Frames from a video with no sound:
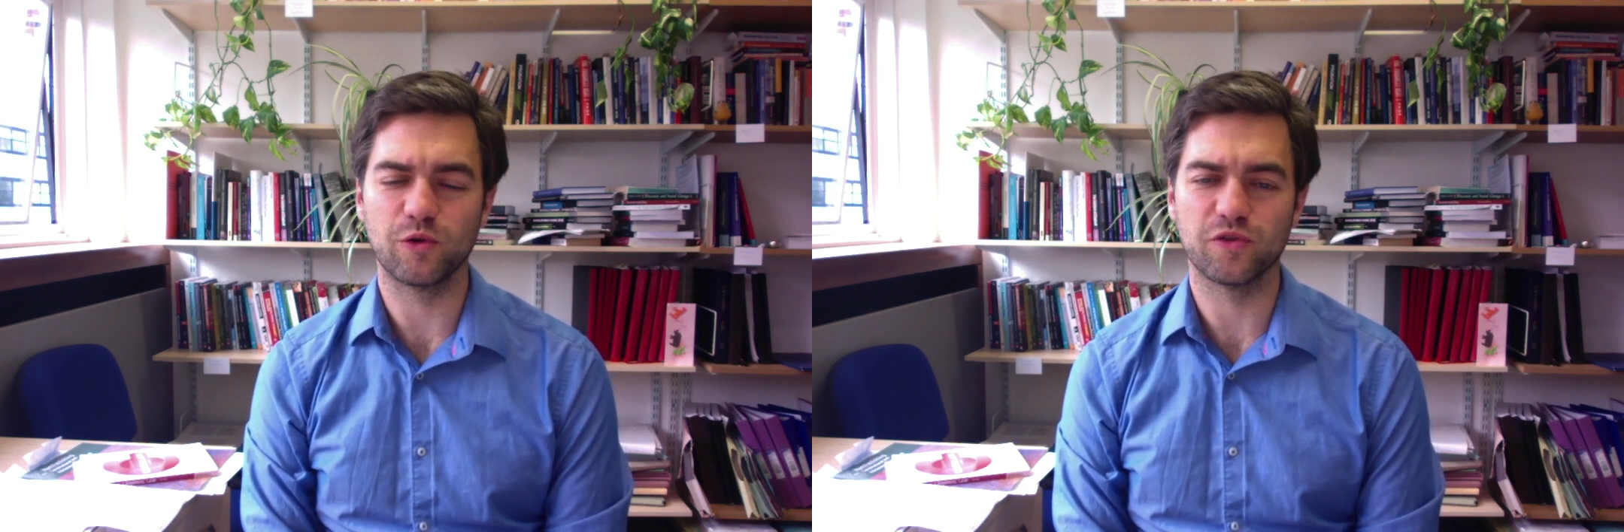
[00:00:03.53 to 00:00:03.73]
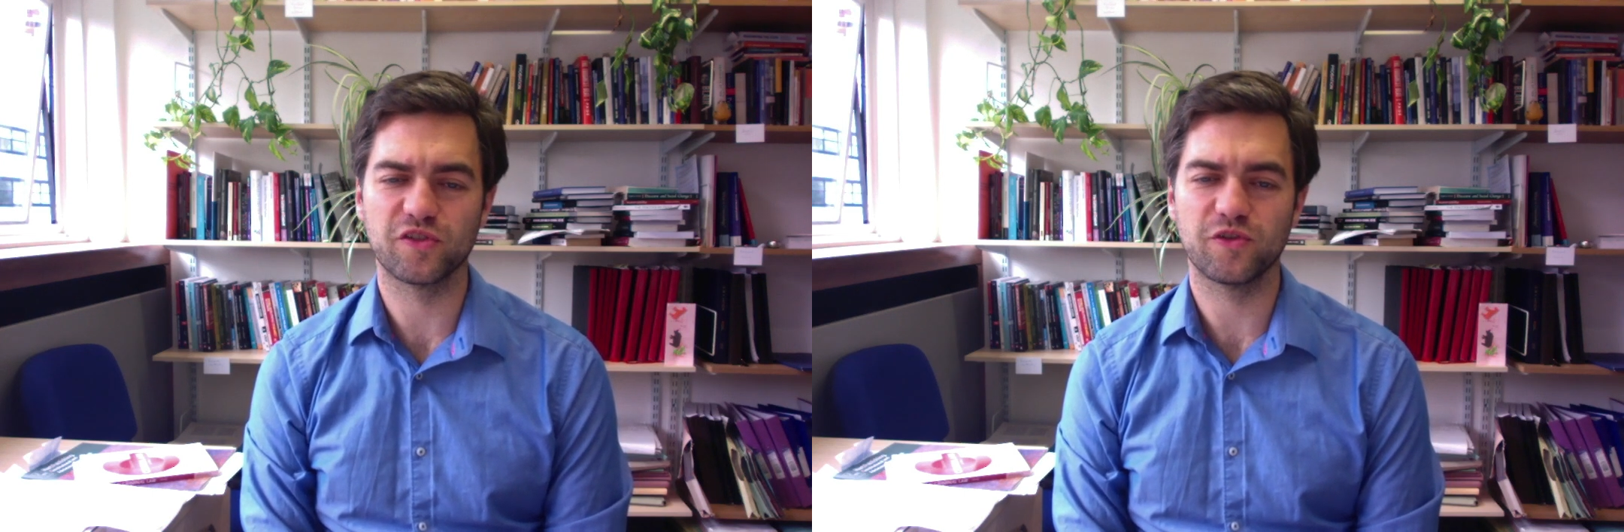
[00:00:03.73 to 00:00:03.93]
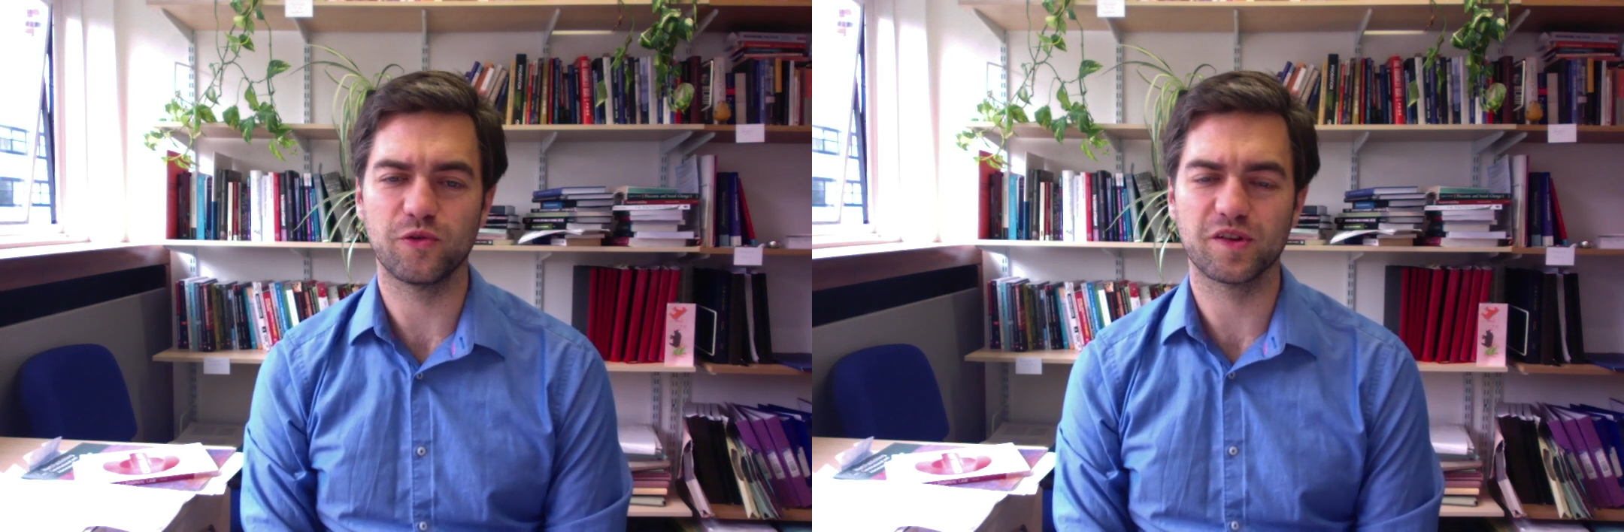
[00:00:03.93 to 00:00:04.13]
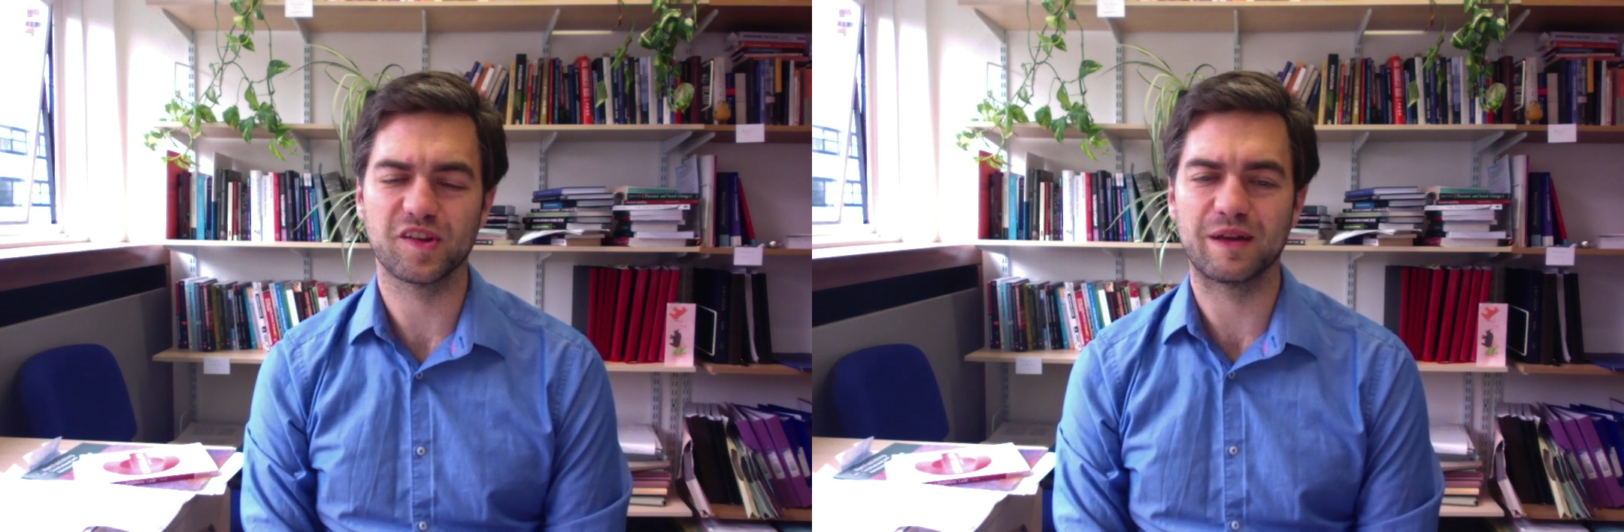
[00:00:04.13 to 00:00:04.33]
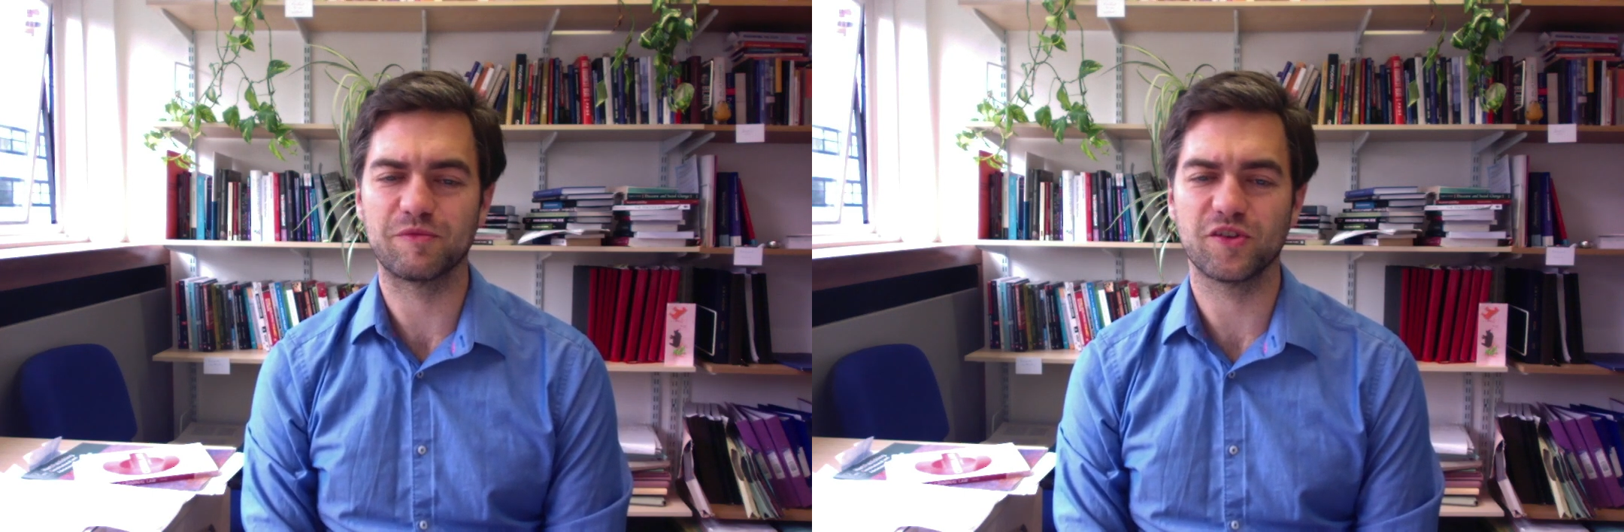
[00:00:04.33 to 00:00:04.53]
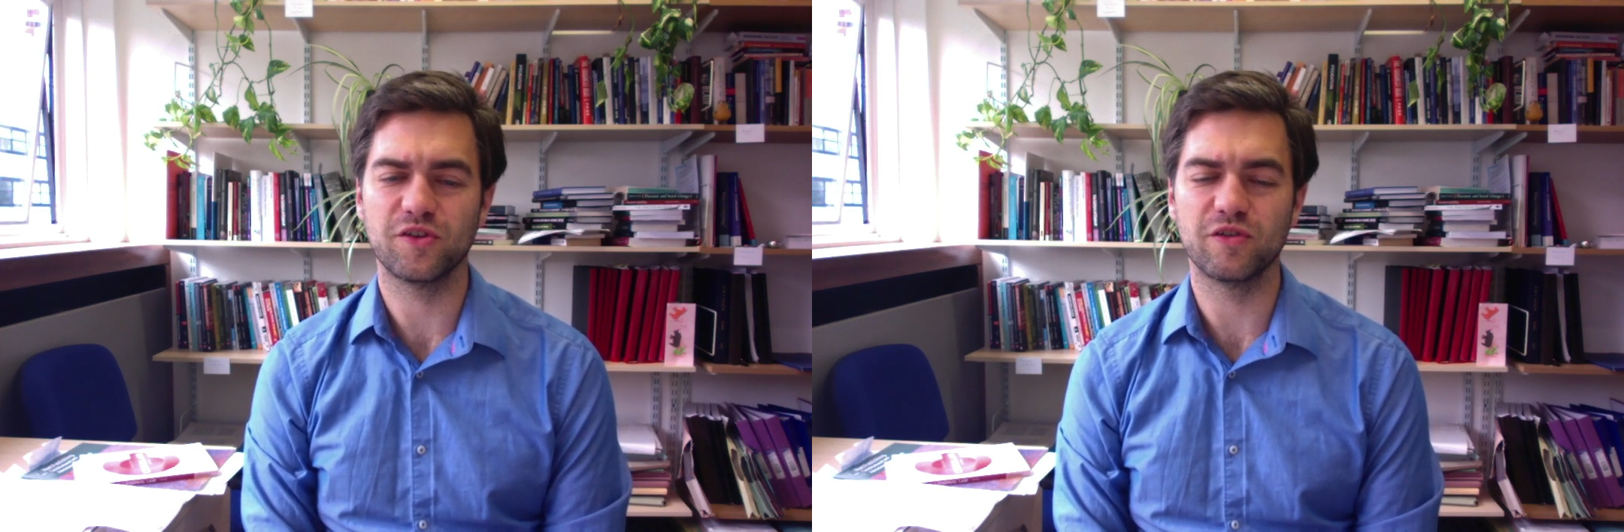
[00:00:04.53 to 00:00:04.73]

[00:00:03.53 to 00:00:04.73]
Law School at Southampton